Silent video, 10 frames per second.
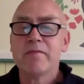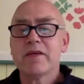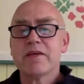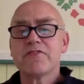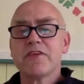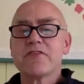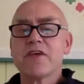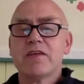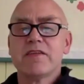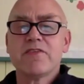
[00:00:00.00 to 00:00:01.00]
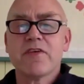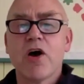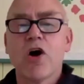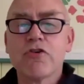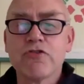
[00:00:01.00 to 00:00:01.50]
because there's a
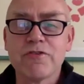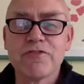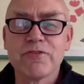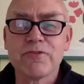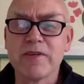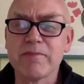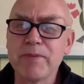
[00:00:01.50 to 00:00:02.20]
harshness to it.